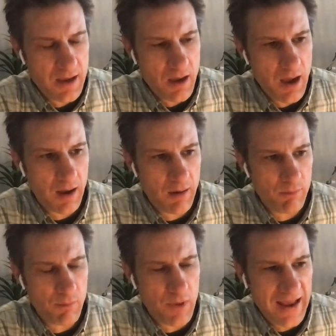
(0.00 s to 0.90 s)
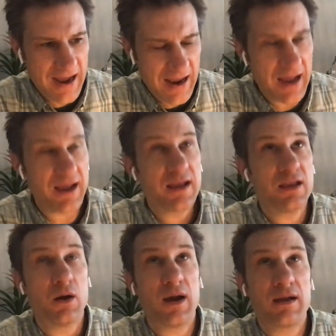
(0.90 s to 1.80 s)
And
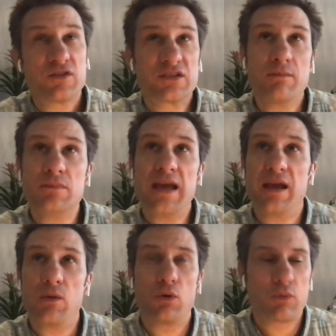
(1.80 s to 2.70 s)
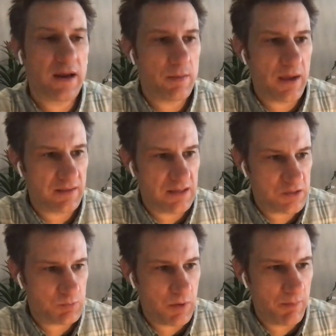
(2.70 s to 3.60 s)
I someday I will write about
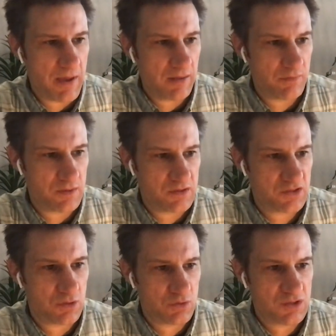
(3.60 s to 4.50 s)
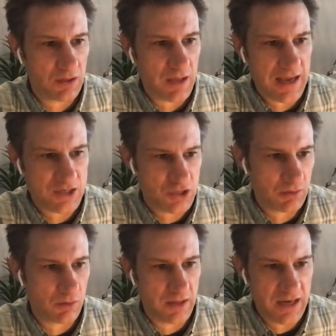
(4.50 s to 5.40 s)
the
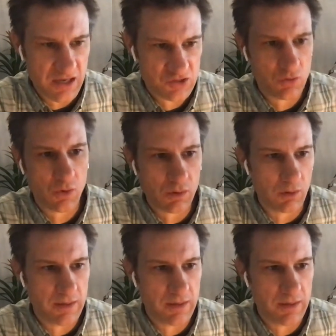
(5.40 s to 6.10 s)
sociological and historical